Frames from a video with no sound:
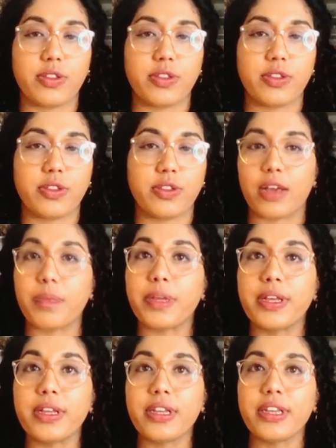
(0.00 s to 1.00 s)
you'd end up
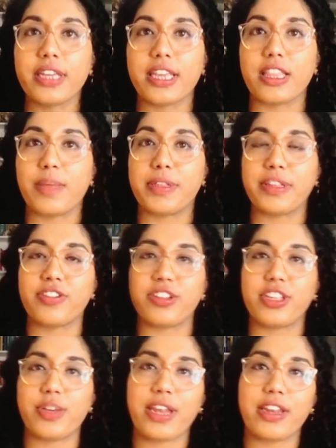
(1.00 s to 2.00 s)
in the positions
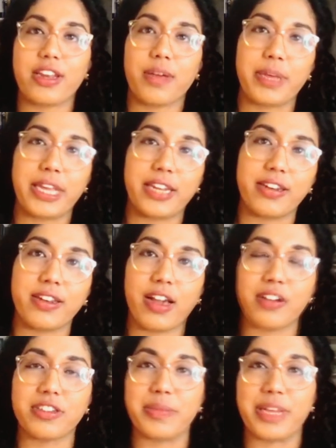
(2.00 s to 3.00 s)
you ended up in
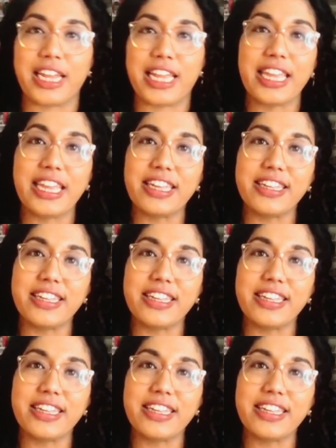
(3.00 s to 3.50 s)
ultimately?